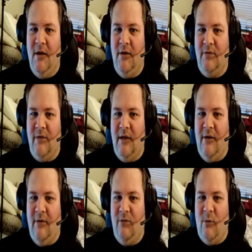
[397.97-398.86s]
You see
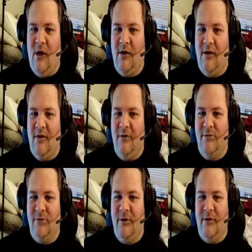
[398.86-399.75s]
how he's walking
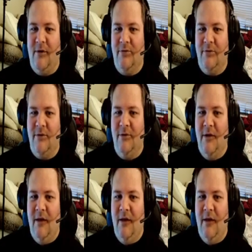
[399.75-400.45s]
closer and closer.